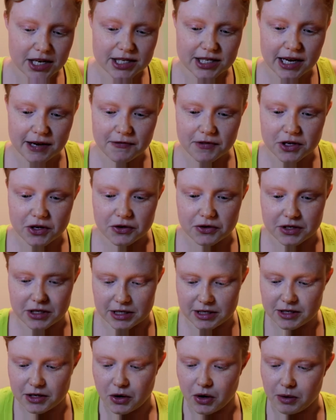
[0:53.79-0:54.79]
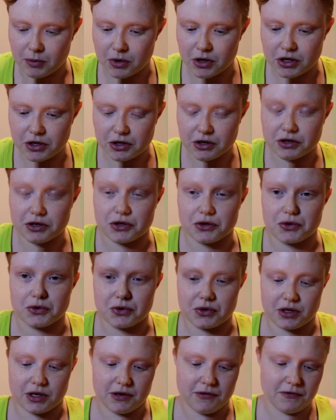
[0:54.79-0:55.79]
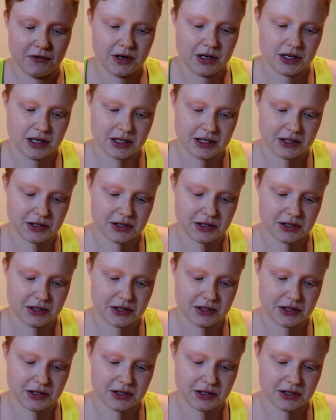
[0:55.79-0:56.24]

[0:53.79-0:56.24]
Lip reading: definitely go see it. So I'm gonna do the Infinity